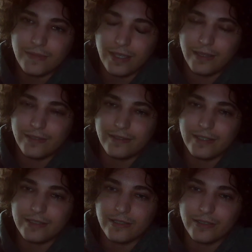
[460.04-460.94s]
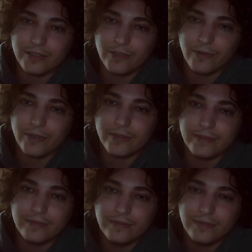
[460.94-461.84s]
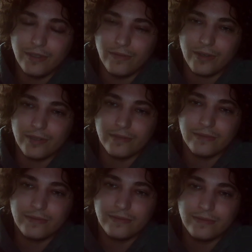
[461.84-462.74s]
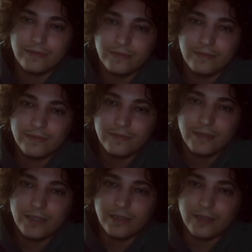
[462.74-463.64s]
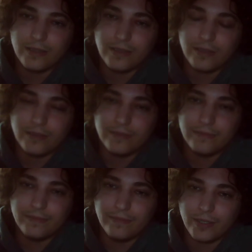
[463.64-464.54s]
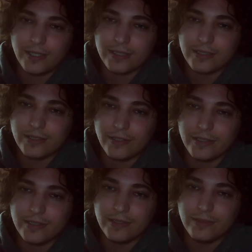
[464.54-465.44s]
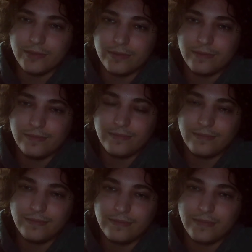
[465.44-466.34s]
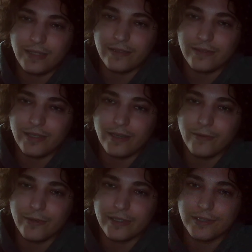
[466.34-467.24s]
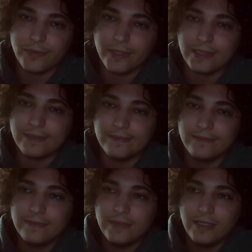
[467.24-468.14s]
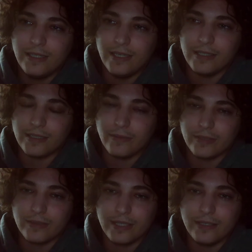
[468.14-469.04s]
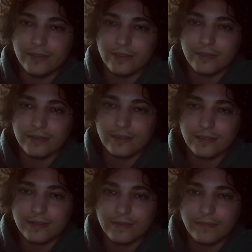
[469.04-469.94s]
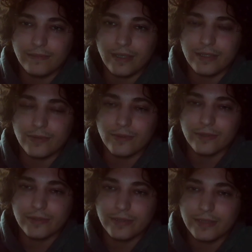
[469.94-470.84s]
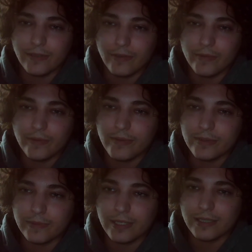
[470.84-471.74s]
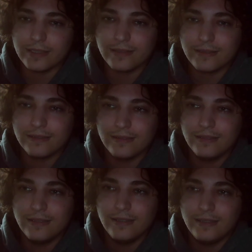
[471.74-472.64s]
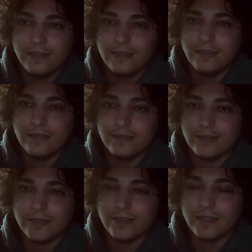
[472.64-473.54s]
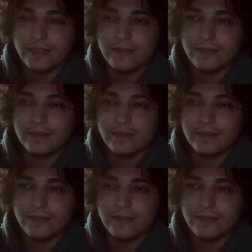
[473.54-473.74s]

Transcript: I don't know, I started to grow, evolve. The blocks started to, I don't know, not work as well. And as I worked with healers and mentors, they removed those blocks. So